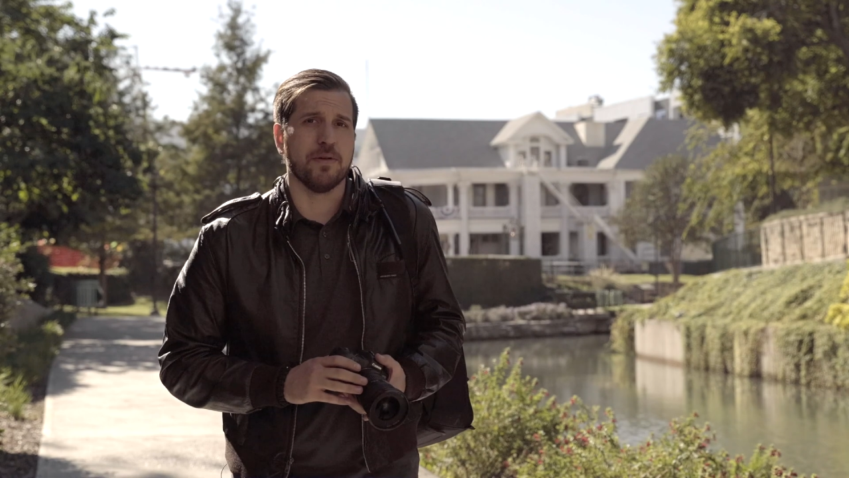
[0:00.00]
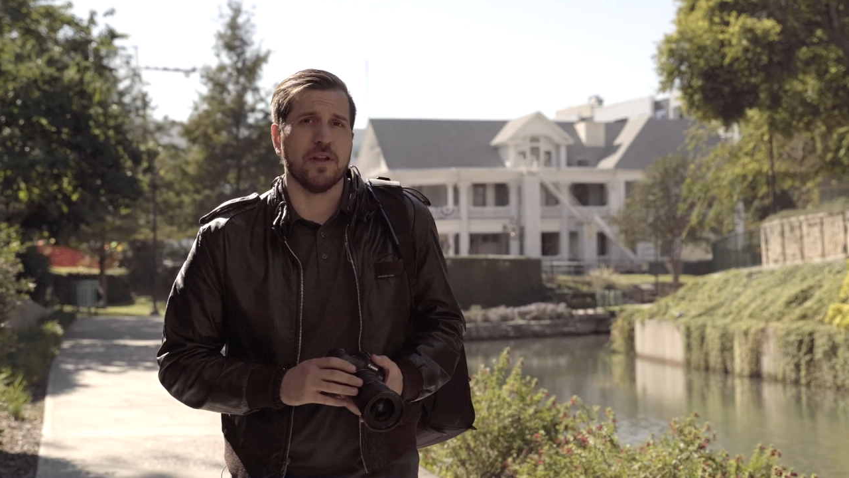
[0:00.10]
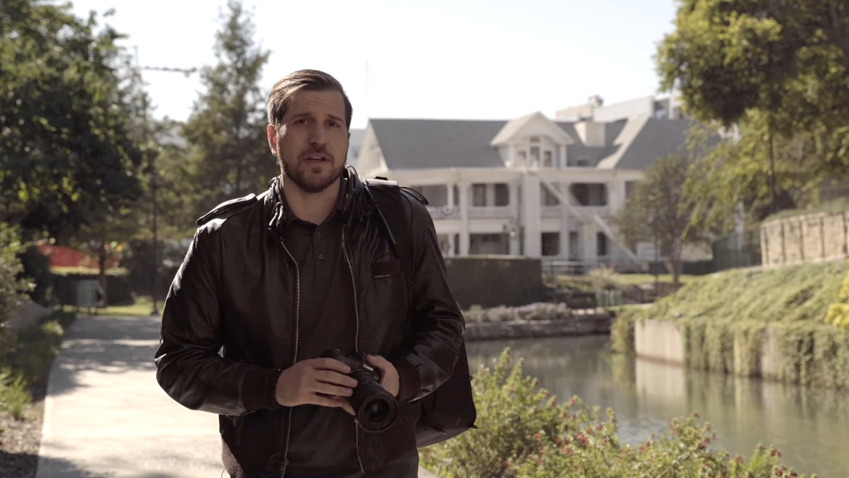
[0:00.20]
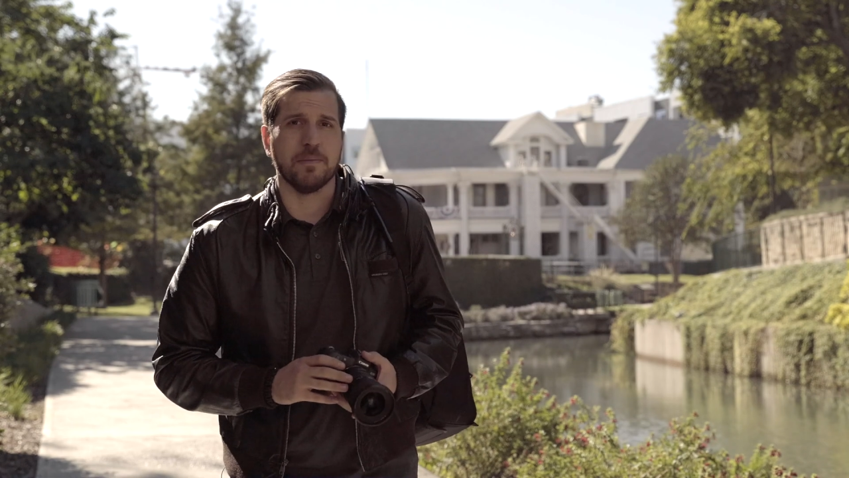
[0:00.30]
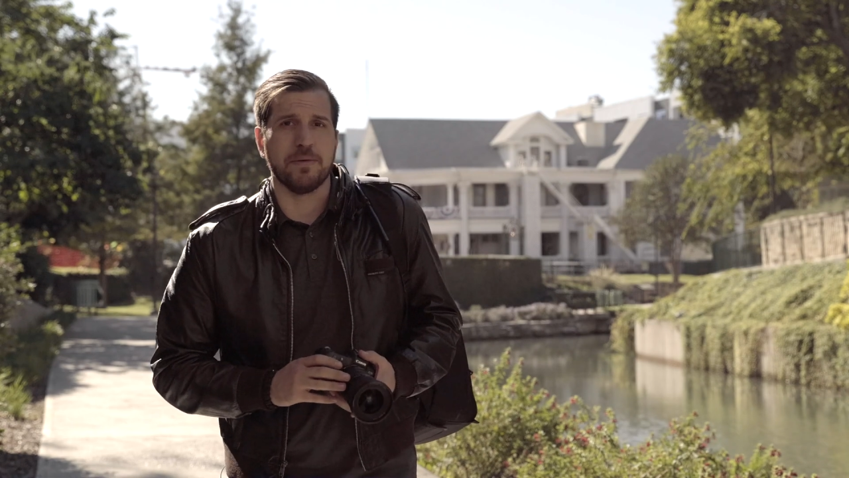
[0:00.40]
to put
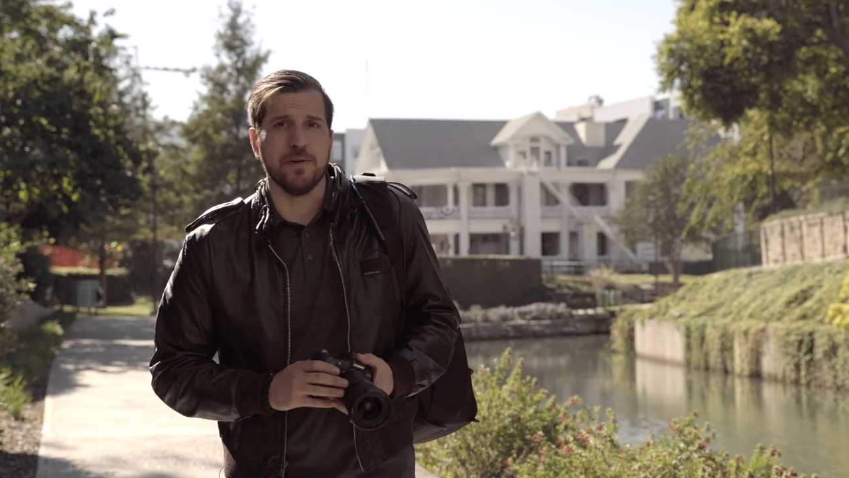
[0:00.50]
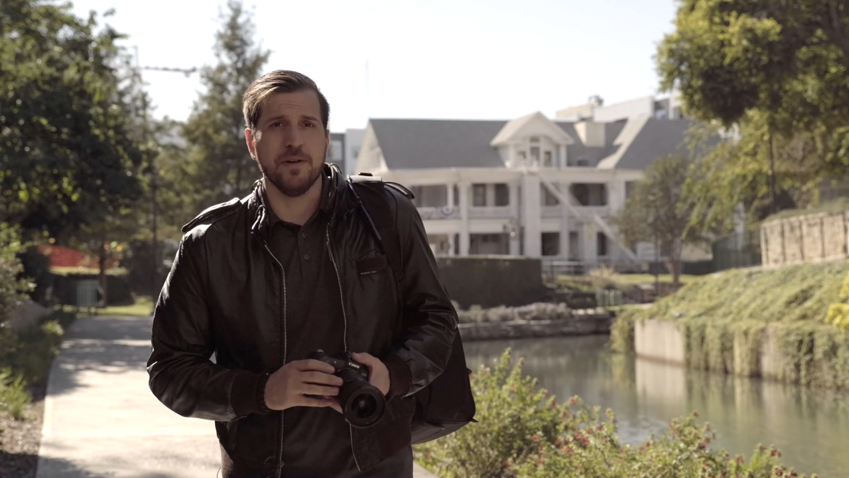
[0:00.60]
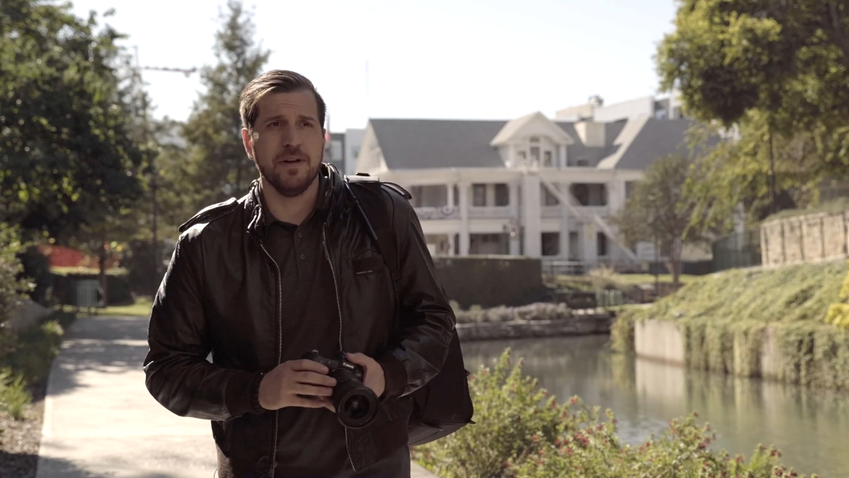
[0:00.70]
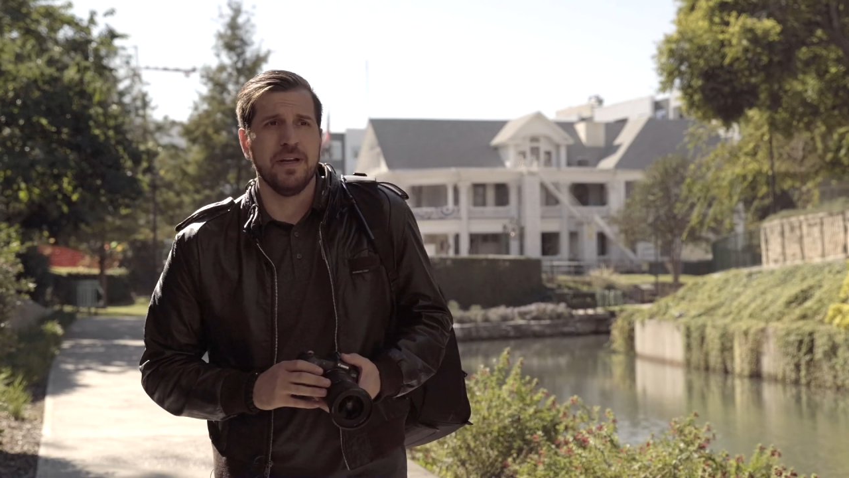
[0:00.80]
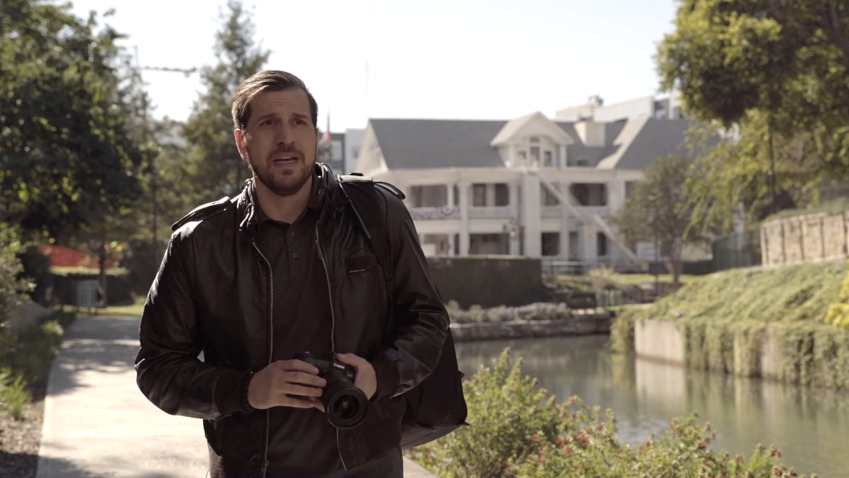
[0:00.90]
on the
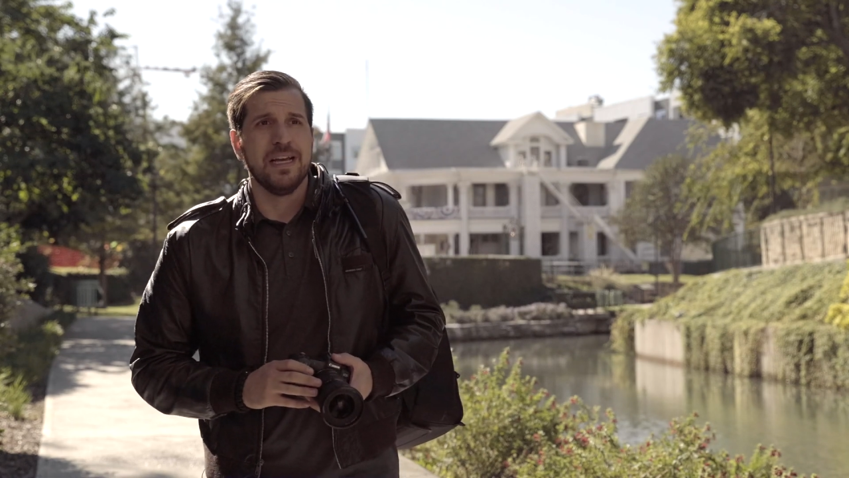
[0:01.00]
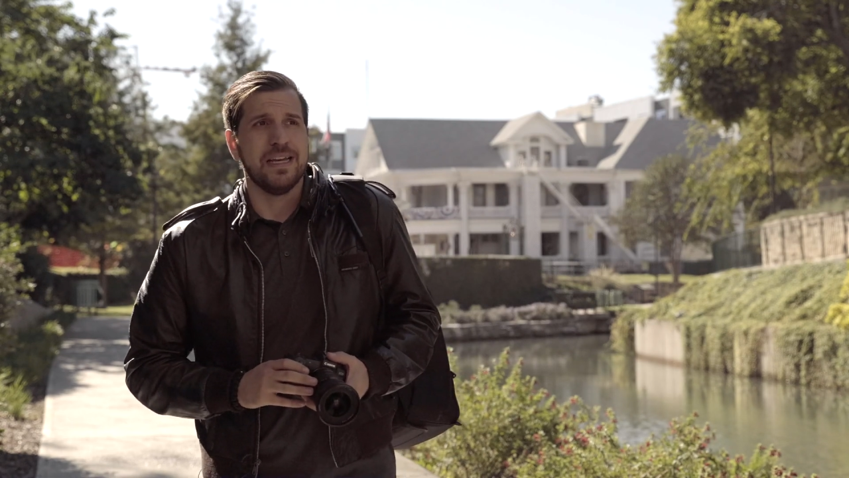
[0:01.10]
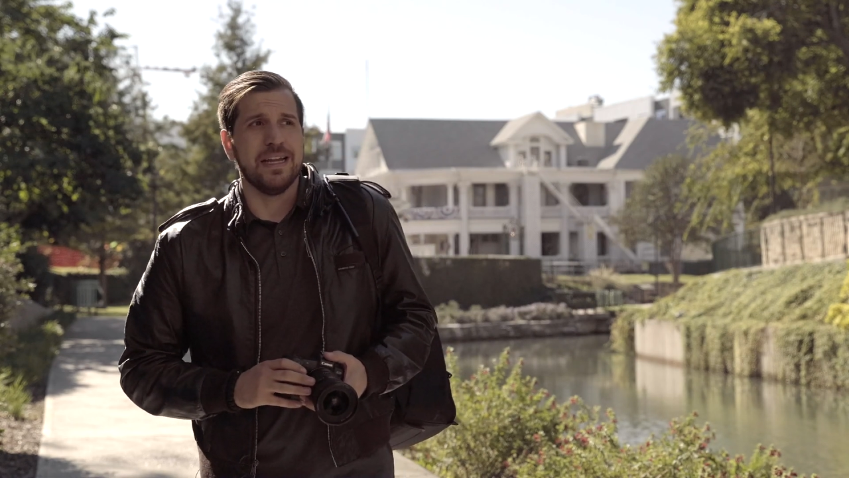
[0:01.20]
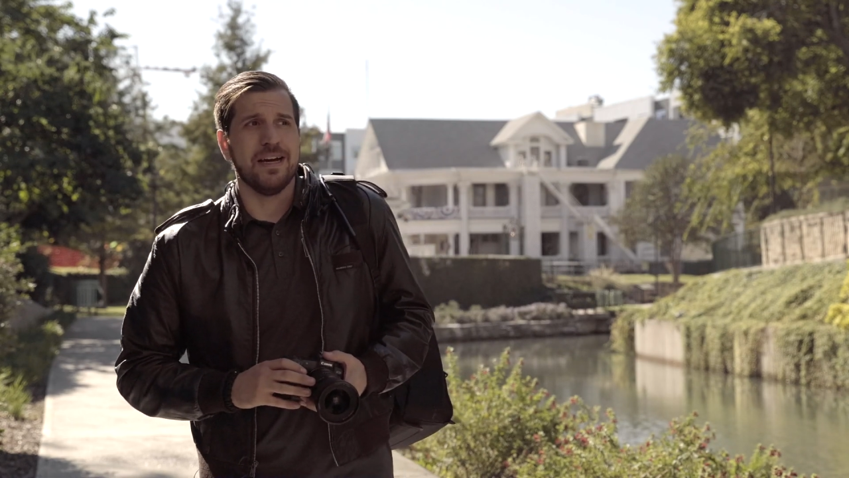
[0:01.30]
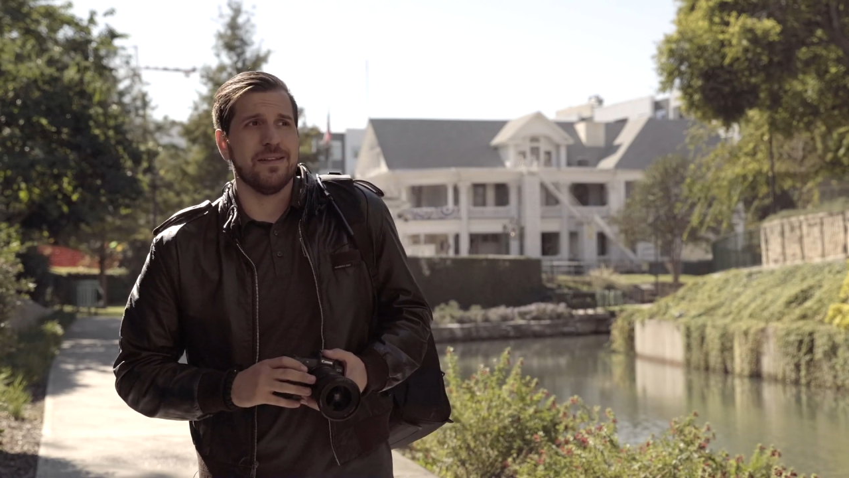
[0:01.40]
computer.
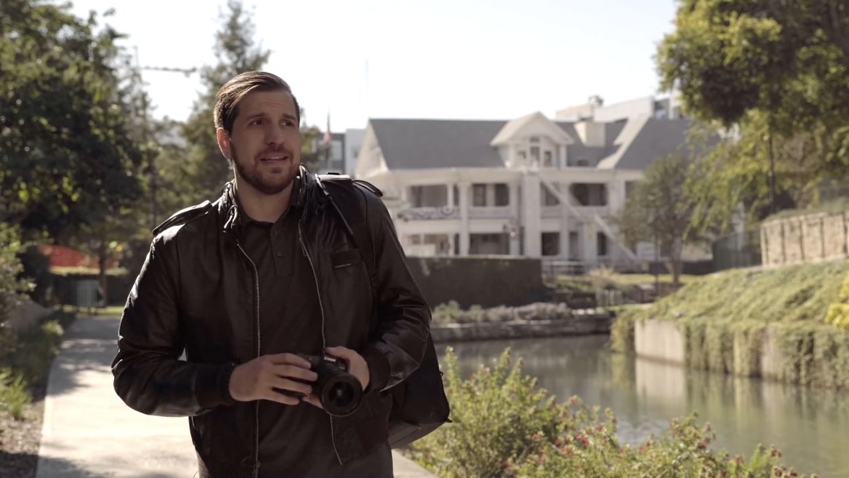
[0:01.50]
Now,